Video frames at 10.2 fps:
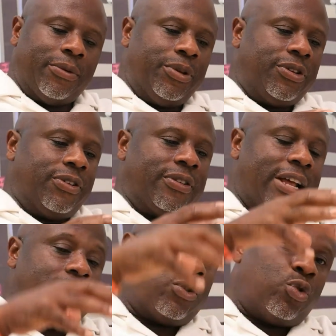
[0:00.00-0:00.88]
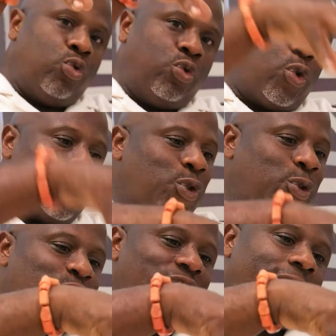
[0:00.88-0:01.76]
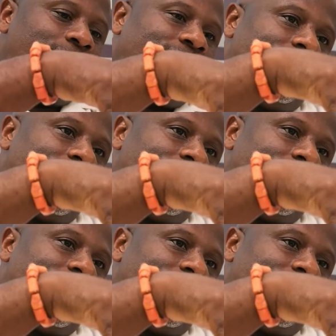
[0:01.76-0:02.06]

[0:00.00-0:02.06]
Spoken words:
which is like 2 tortoise-shell